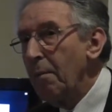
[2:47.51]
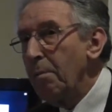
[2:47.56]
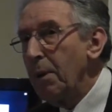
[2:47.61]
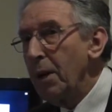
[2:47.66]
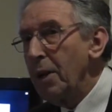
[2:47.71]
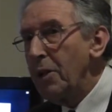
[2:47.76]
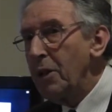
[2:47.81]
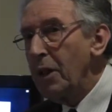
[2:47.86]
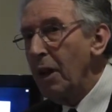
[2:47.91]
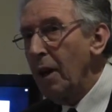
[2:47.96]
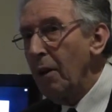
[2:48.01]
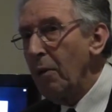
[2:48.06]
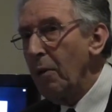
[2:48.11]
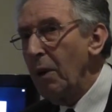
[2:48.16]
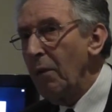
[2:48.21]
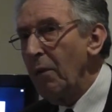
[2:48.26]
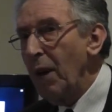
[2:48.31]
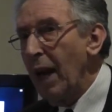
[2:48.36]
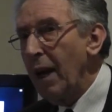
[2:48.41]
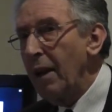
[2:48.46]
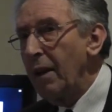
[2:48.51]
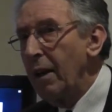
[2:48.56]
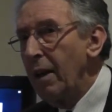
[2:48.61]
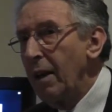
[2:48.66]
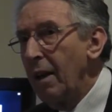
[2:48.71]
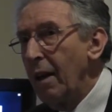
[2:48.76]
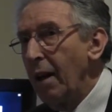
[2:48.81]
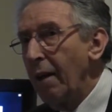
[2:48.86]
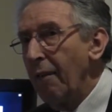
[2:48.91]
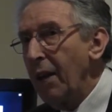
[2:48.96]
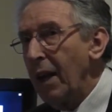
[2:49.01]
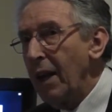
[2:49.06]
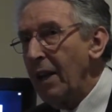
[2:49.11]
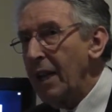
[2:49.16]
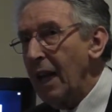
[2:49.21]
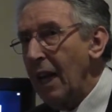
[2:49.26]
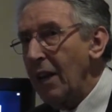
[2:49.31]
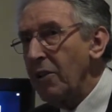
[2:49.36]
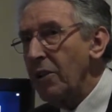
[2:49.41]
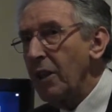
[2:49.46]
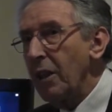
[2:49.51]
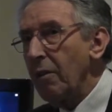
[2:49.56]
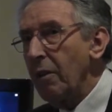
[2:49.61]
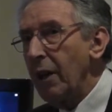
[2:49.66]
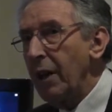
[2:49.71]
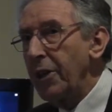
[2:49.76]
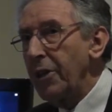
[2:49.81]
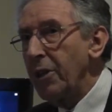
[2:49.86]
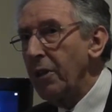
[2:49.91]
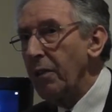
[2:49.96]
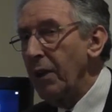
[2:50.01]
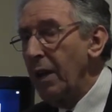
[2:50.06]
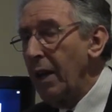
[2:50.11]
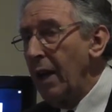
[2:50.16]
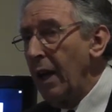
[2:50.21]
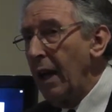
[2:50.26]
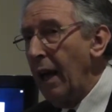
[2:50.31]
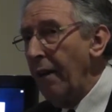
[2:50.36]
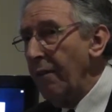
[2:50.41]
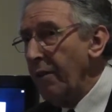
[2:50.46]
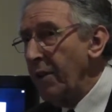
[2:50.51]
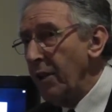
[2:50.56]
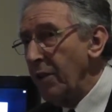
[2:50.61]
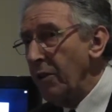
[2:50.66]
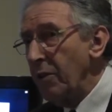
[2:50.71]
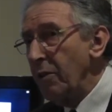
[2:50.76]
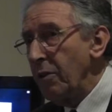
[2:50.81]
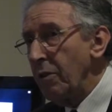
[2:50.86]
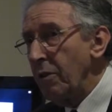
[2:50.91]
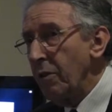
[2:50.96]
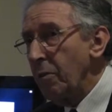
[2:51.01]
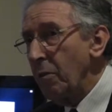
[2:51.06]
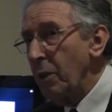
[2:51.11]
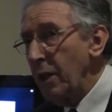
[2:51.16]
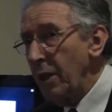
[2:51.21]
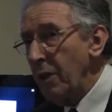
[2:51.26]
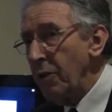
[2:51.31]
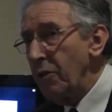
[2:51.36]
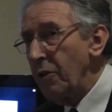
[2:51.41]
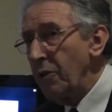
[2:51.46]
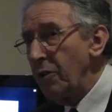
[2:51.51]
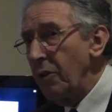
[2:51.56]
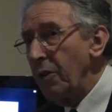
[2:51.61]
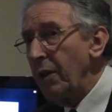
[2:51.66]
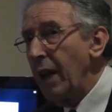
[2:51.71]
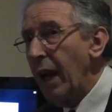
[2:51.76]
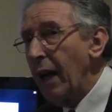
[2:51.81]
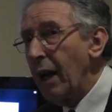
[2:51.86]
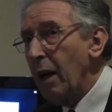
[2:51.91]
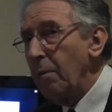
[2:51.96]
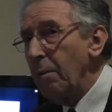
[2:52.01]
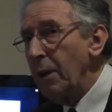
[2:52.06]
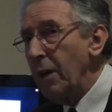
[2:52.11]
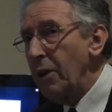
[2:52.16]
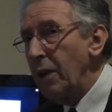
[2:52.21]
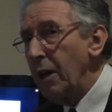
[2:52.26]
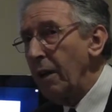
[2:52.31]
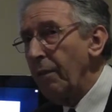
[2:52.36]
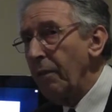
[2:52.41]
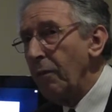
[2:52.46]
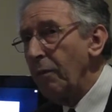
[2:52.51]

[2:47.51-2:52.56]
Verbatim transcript: But uh, we've had a fantastic range of evidence and witnesses in that committee,